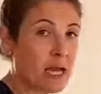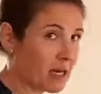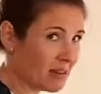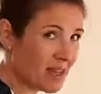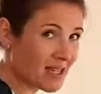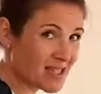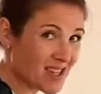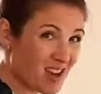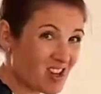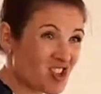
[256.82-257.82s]
And at that
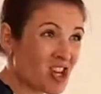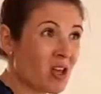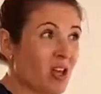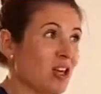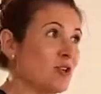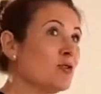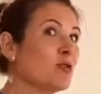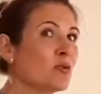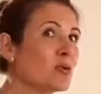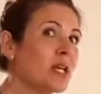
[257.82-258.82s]
stage, you
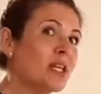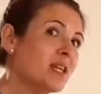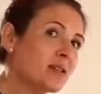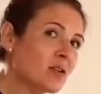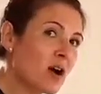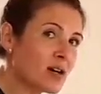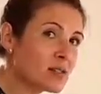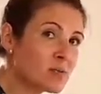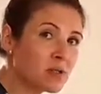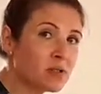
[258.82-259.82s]
don't really need your
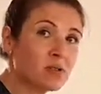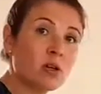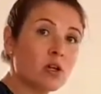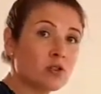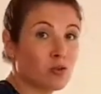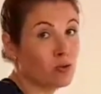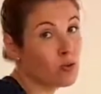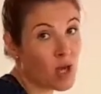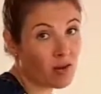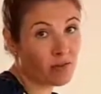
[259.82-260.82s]
husband to do
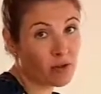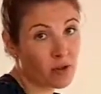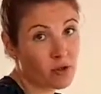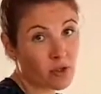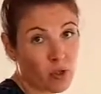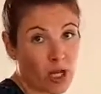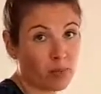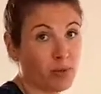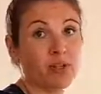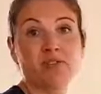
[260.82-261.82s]
that for you or to
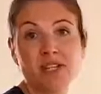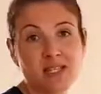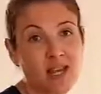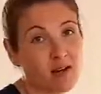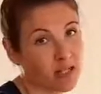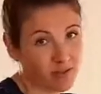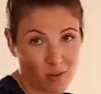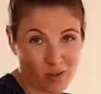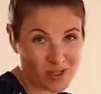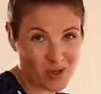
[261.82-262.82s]
help you. If he's there and if he
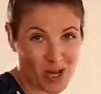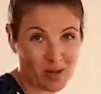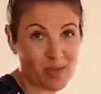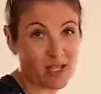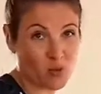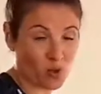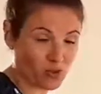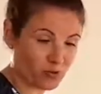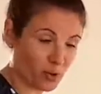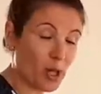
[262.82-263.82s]
wants to help, that's
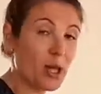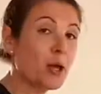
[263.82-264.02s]
wonderful.